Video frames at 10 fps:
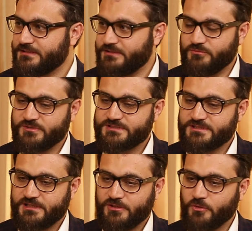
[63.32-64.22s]
It
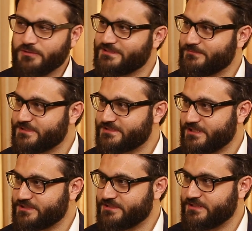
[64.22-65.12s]
was a wholesome
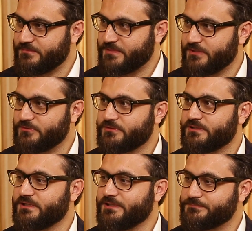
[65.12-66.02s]
discussion about
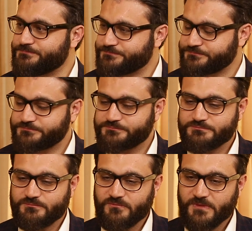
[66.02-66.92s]

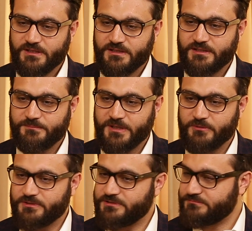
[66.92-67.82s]

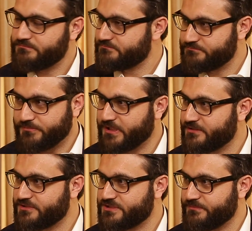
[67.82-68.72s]
our
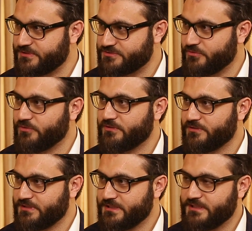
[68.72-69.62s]
partnership as a
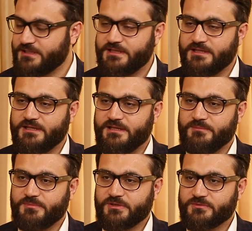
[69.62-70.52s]
whole,
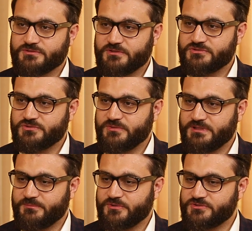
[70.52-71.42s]
but it was also
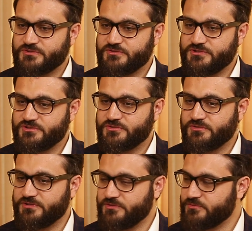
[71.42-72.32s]
an opportunity to
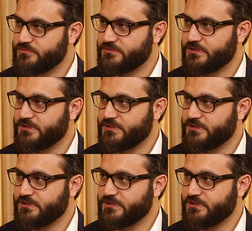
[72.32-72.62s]
renew